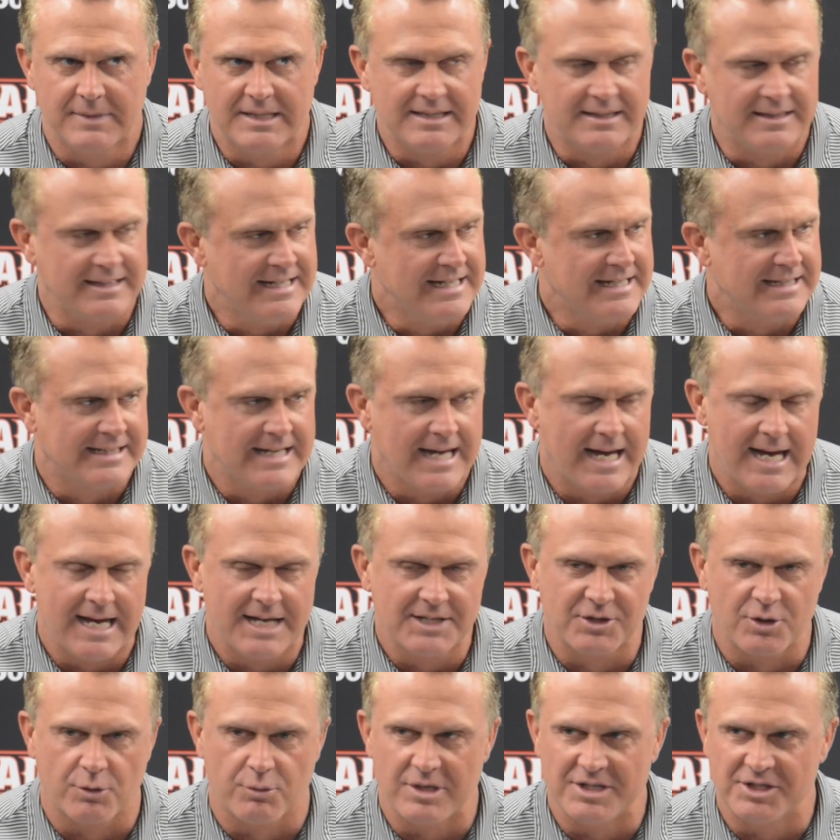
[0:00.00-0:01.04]
These
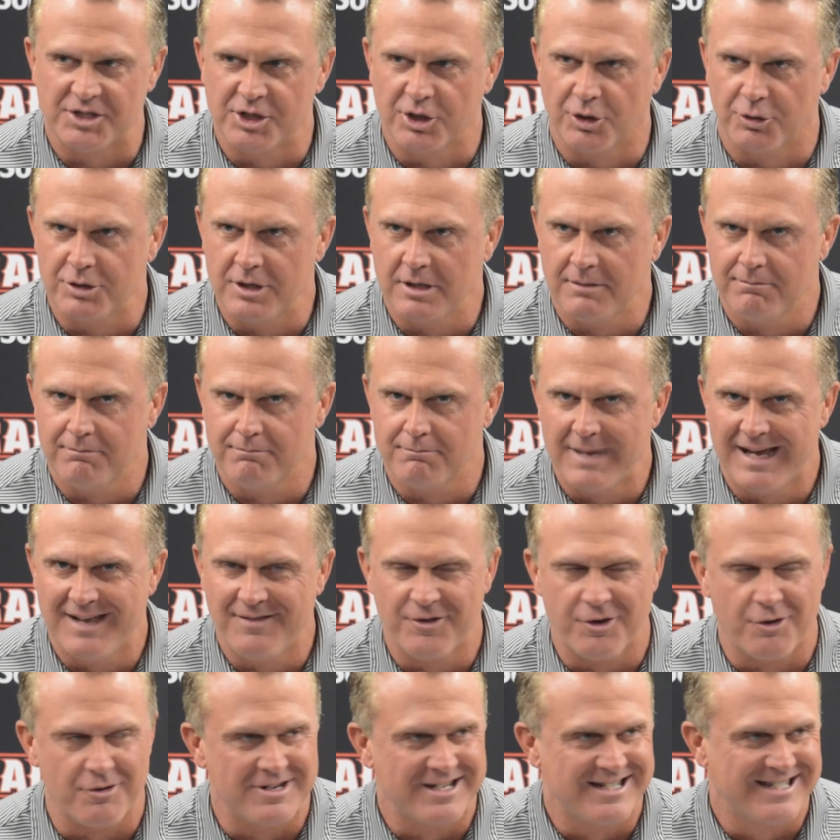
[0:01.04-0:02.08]
guys are resilient.
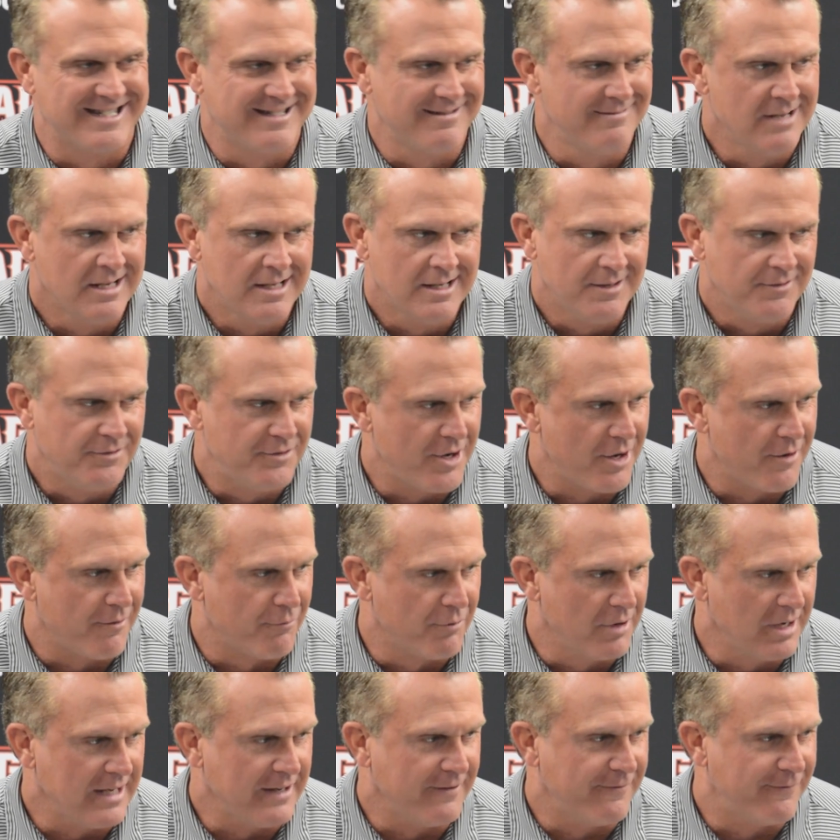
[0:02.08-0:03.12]
Man,
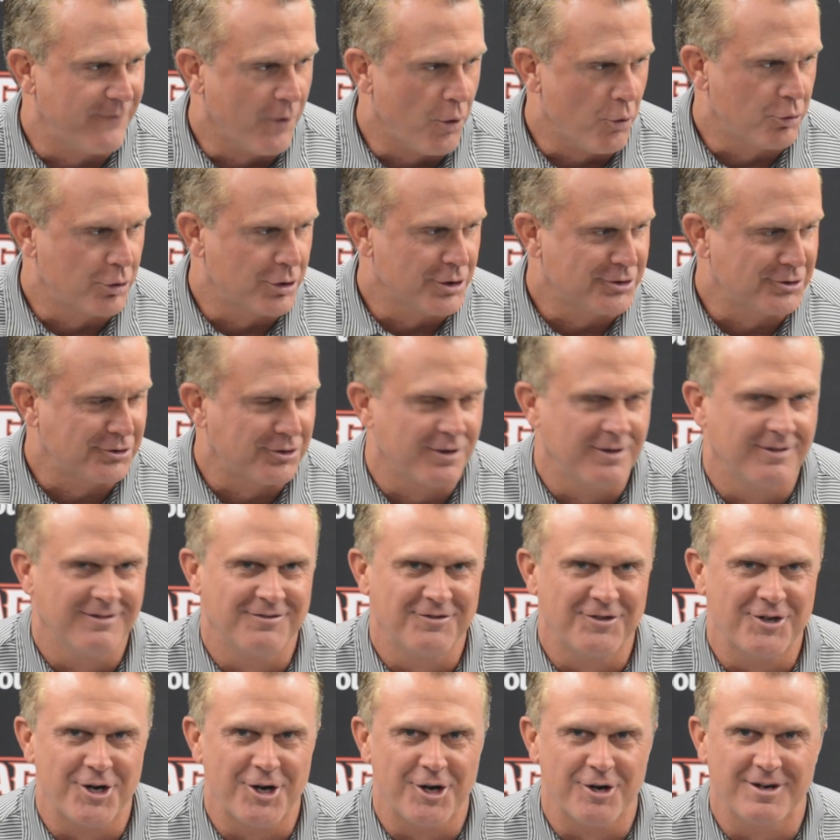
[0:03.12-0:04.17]
they're really focused.
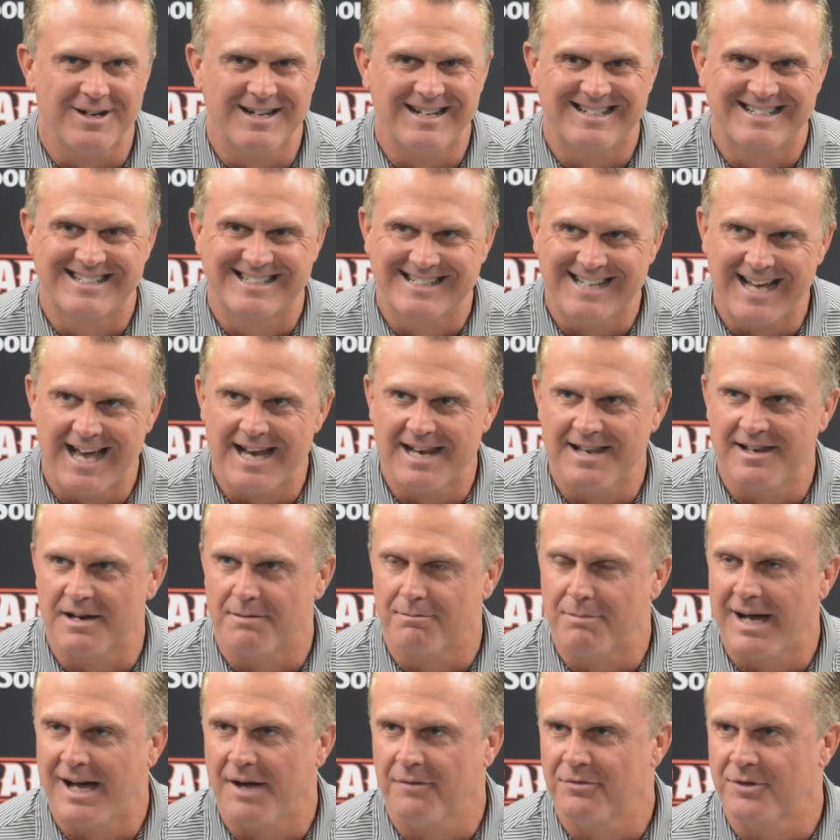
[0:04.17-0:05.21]
They're
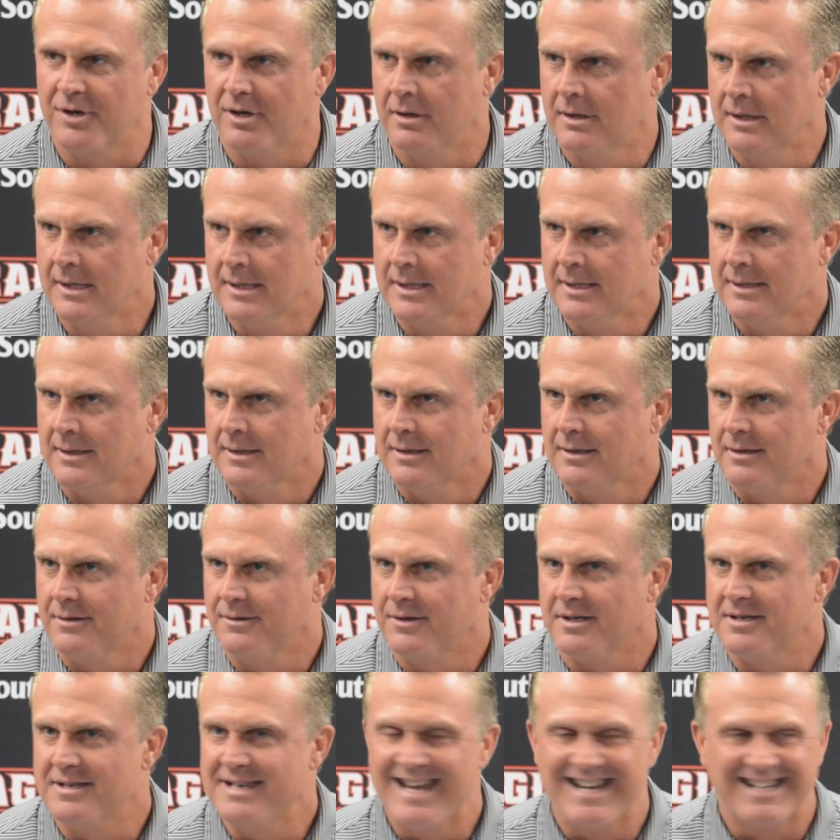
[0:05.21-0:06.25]
excited about the
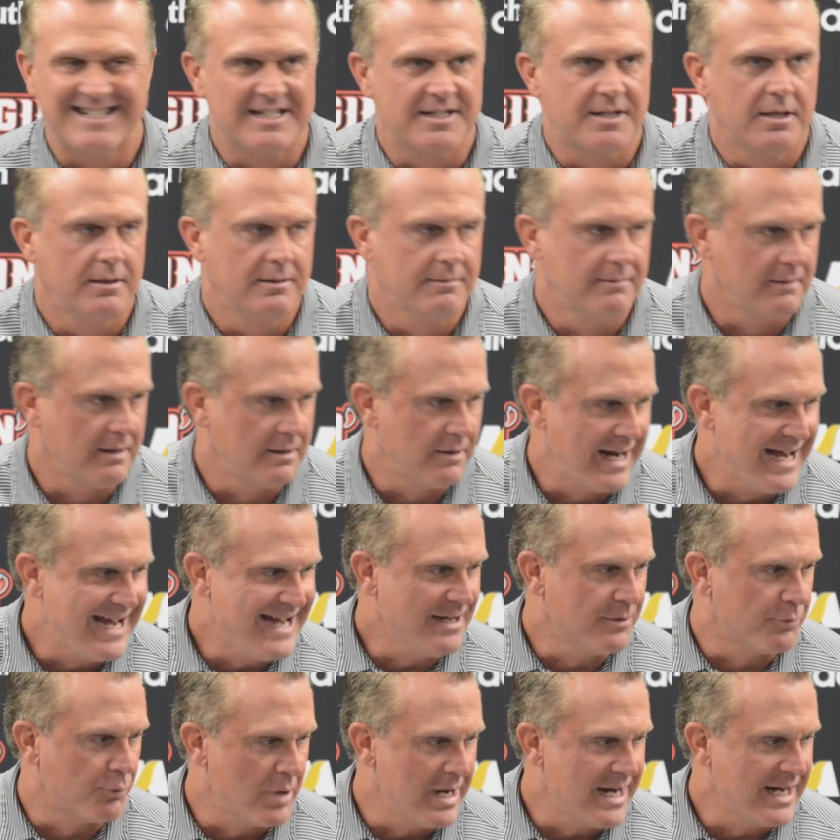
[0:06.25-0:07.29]
next
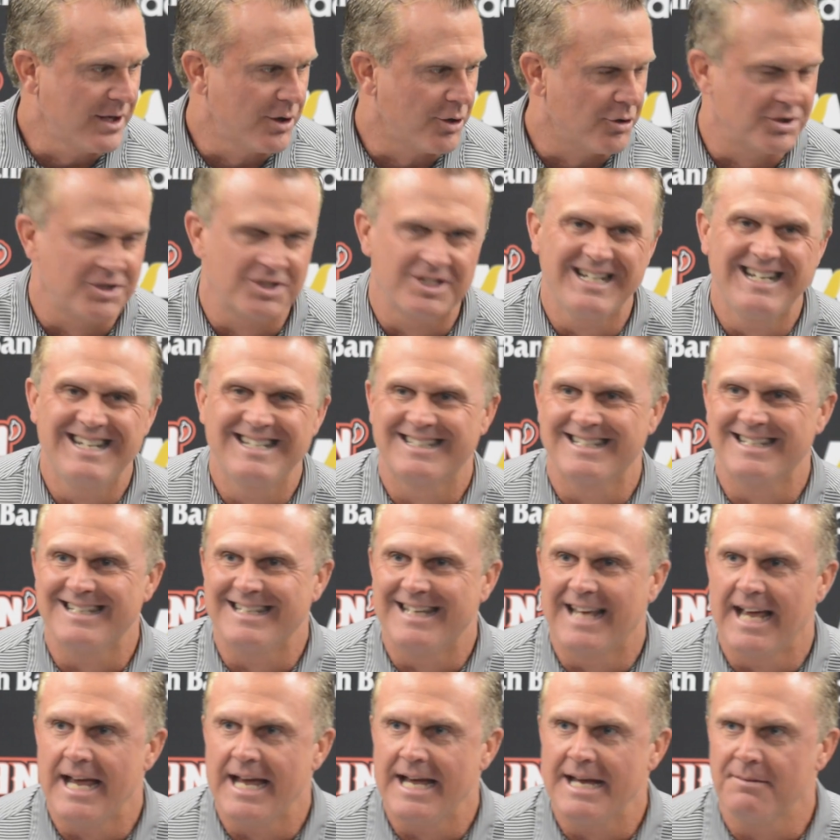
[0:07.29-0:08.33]
8 regular
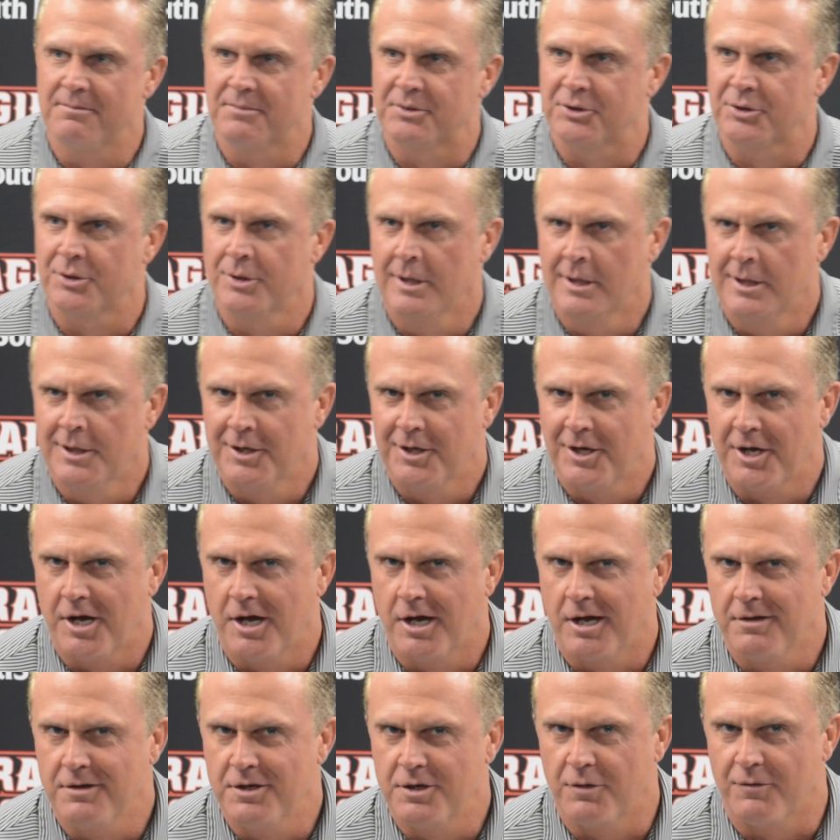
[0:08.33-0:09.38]
season games.
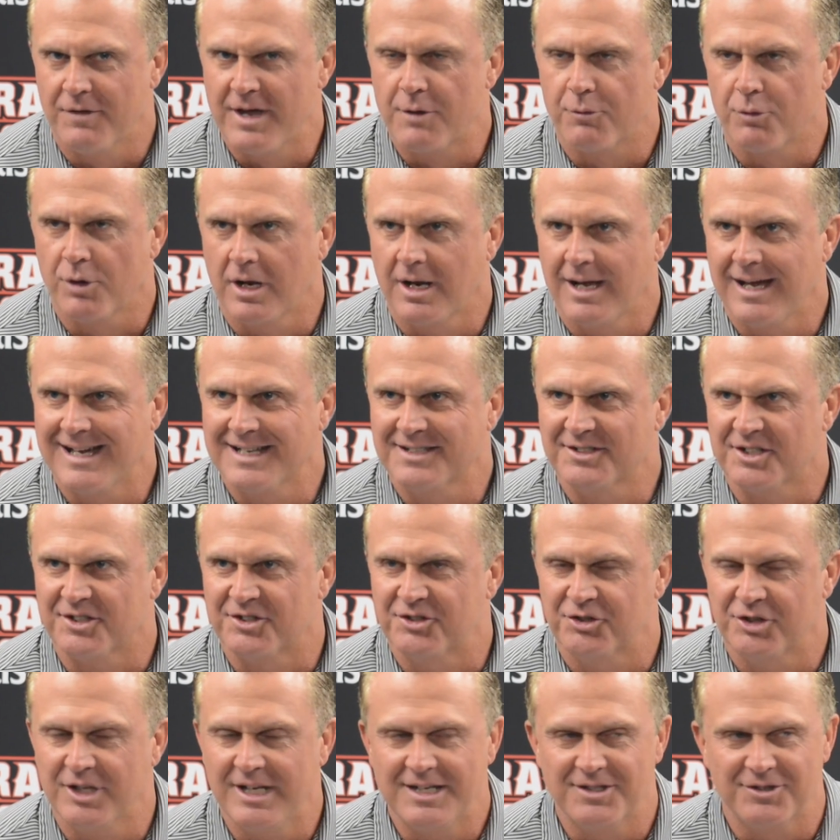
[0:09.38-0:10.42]
You know, they realize
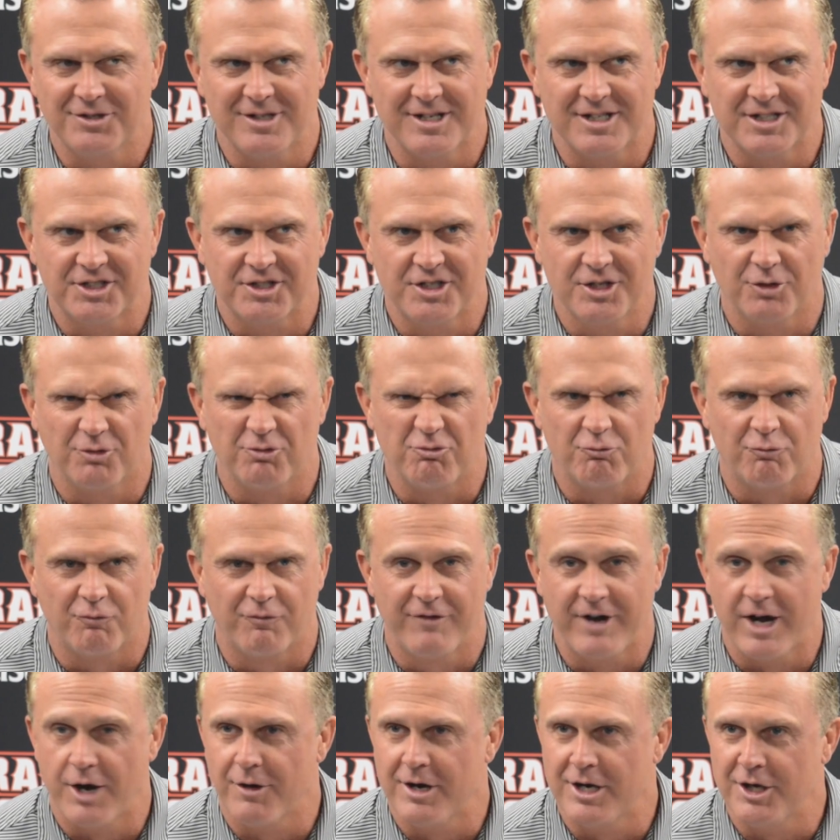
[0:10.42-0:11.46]
the season is still
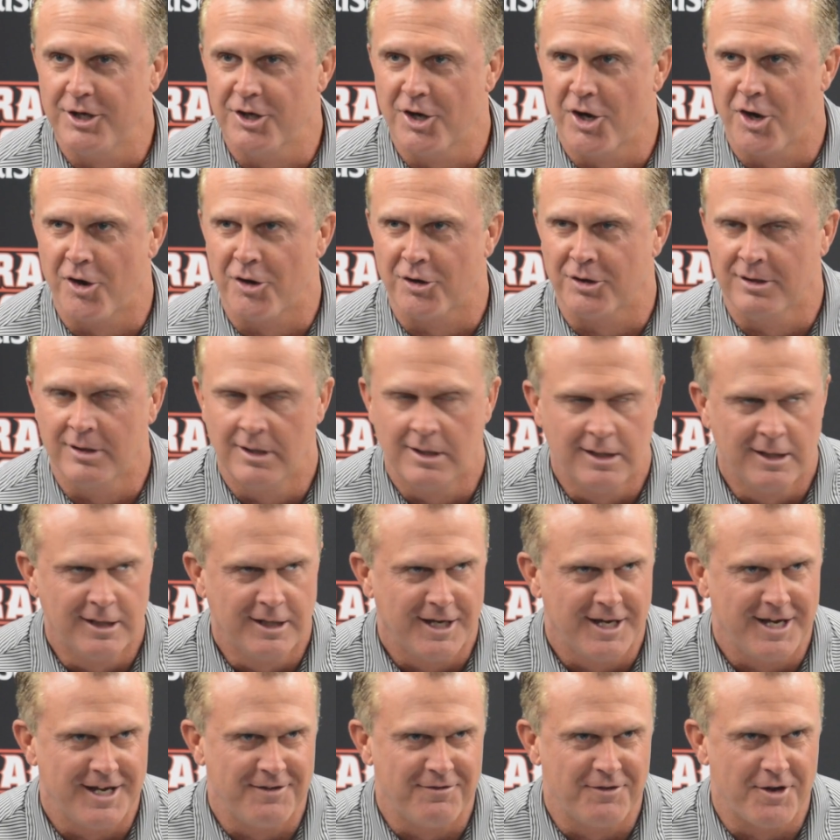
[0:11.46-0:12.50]
very young,
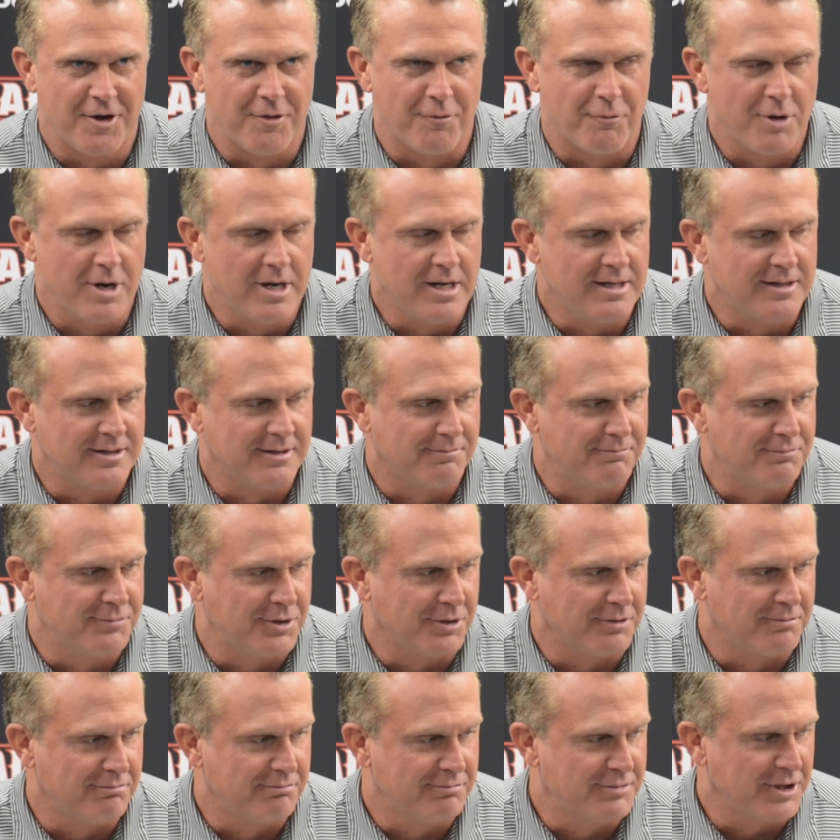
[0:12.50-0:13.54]
and they're ready
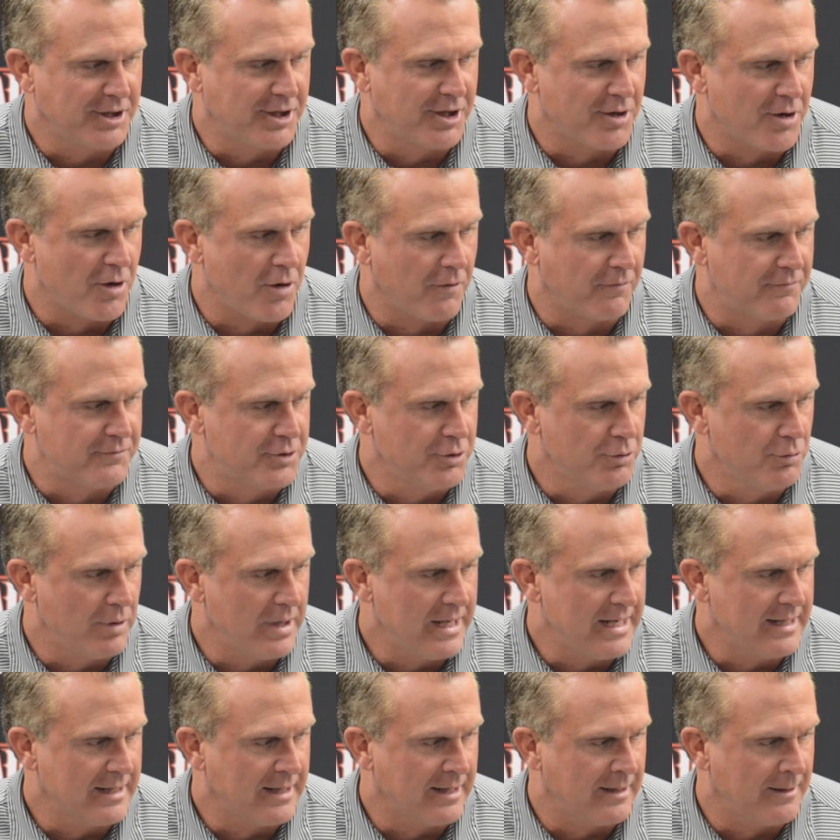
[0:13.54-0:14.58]
to get off
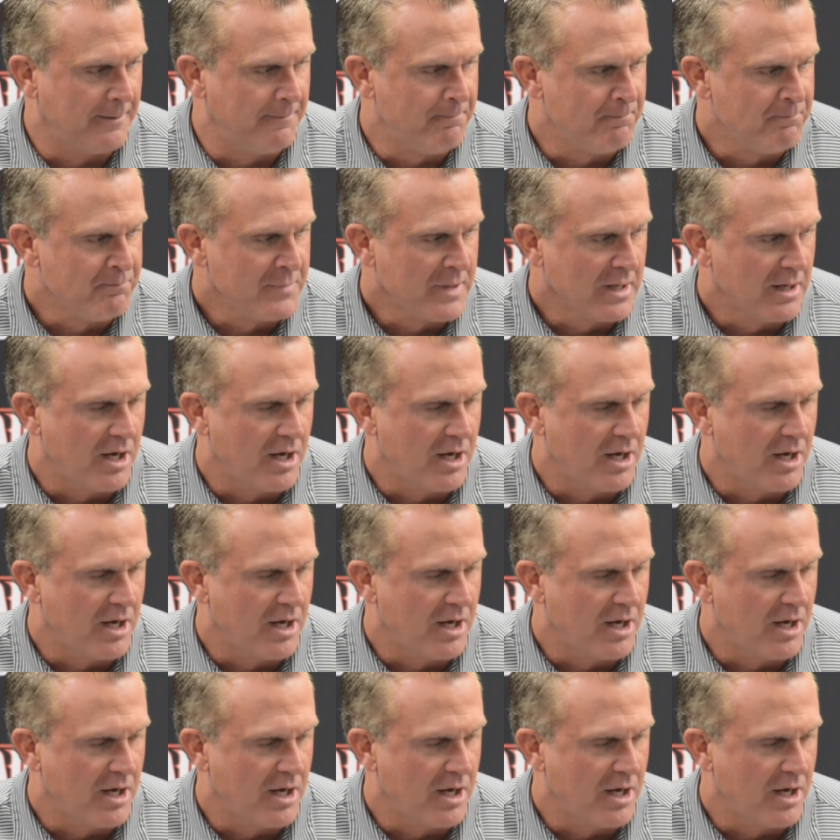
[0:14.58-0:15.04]
to